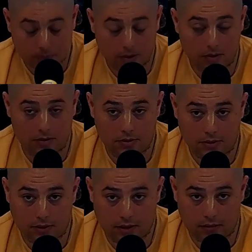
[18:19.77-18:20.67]
approach
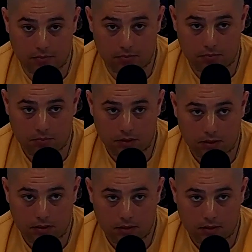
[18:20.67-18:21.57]
then
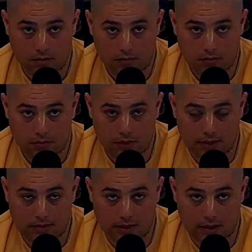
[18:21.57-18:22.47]

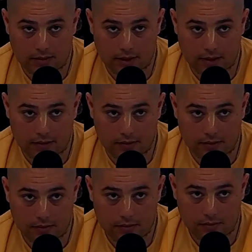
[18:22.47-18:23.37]
it's not that